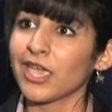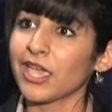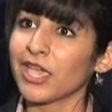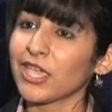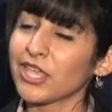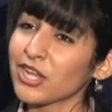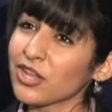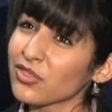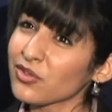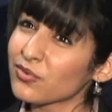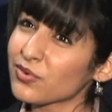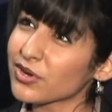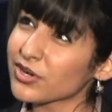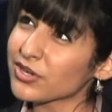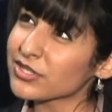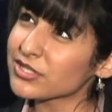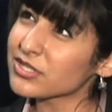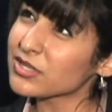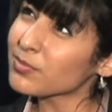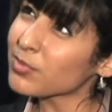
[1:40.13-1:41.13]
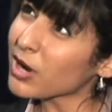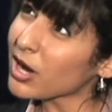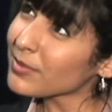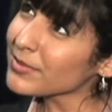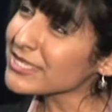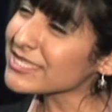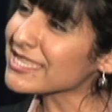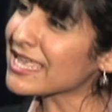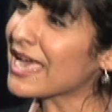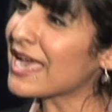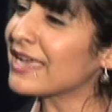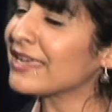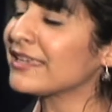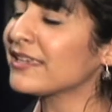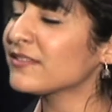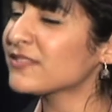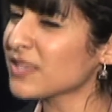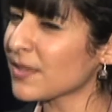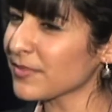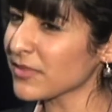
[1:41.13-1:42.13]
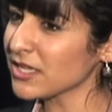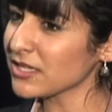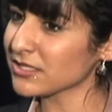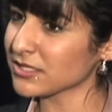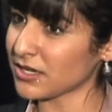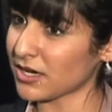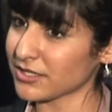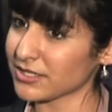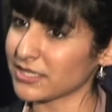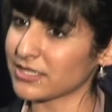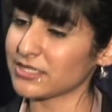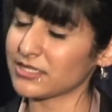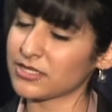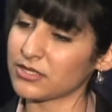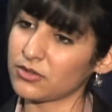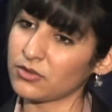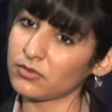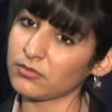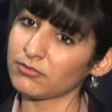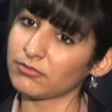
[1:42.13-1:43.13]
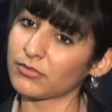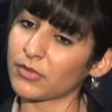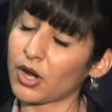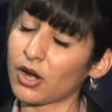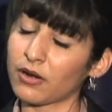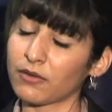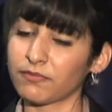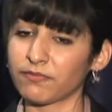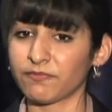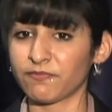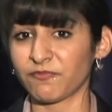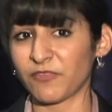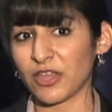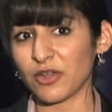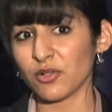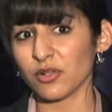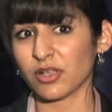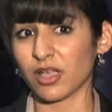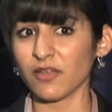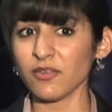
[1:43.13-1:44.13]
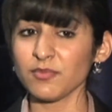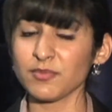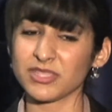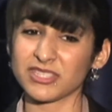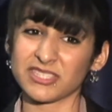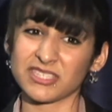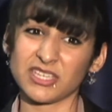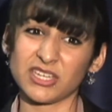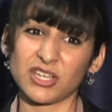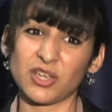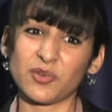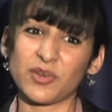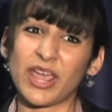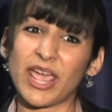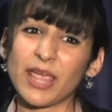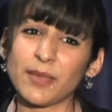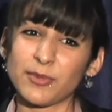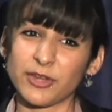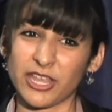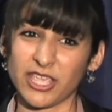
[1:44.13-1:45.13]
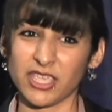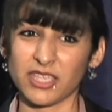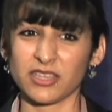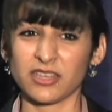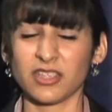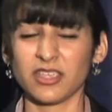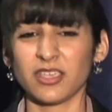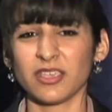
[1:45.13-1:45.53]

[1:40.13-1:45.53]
In other words, the promise that if something is not done soon, our federal government's going to go and hibernate.